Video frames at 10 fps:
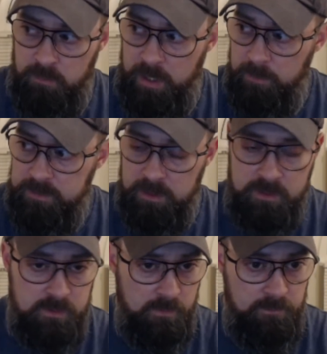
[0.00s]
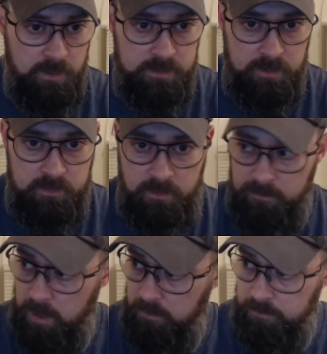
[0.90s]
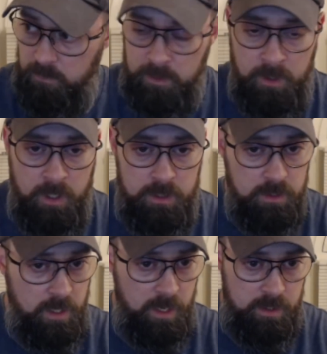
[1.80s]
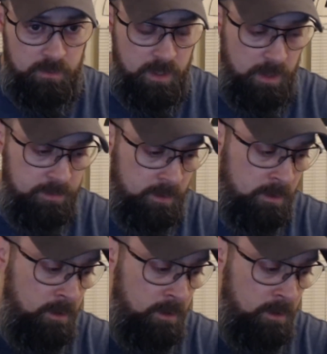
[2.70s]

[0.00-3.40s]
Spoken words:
right up to this very sensitive microphone. You can't hear nothing